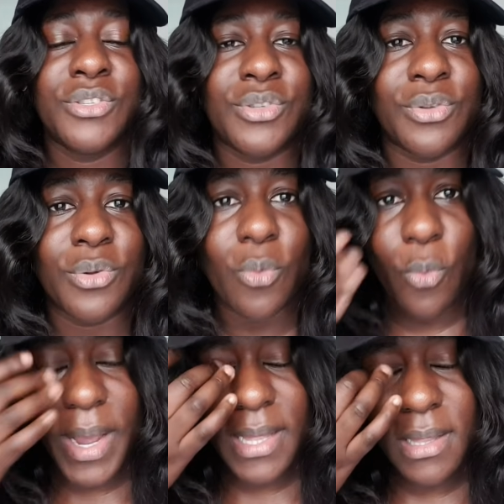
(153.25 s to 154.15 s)
to
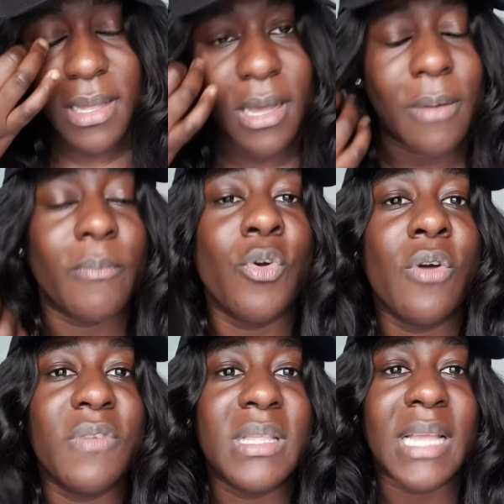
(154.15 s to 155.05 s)
when
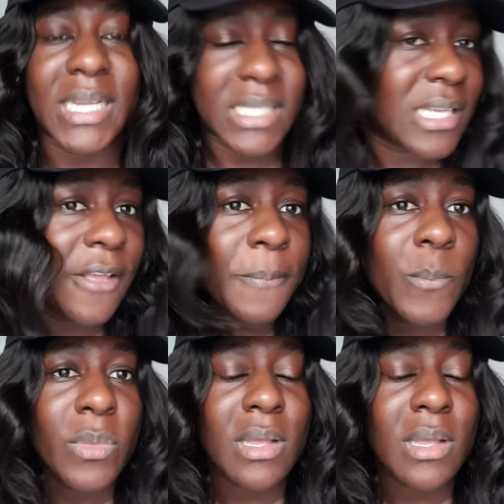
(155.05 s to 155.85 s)
COVID-19